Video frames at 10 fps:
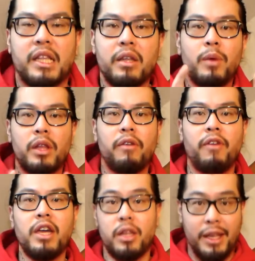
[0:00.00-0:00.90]
But the
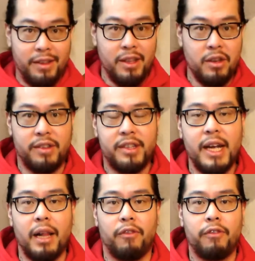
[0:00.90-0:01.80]
motivation is in
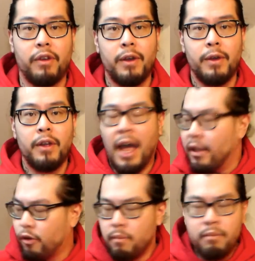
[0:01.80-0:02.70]
yourself. And
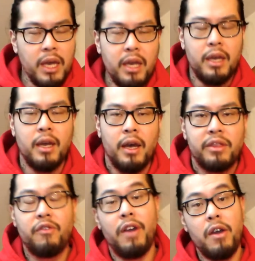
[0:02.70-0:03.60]
for me,
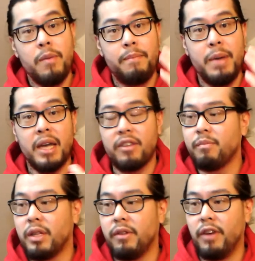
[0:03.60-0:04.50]
the very biggest
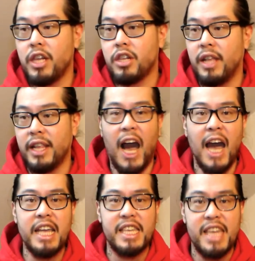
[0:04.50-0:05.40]
motivation that
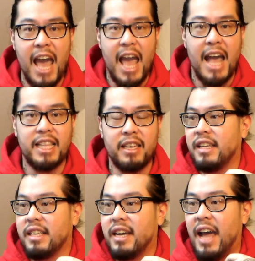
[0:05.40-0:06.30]
I
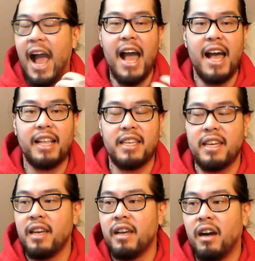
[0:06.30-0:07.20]
had
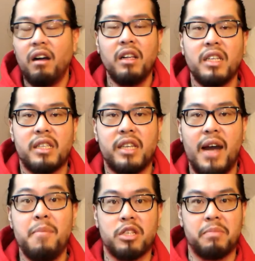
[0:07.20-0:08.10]
all the
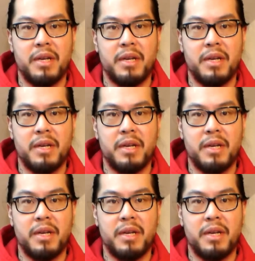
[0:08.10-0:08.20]
time was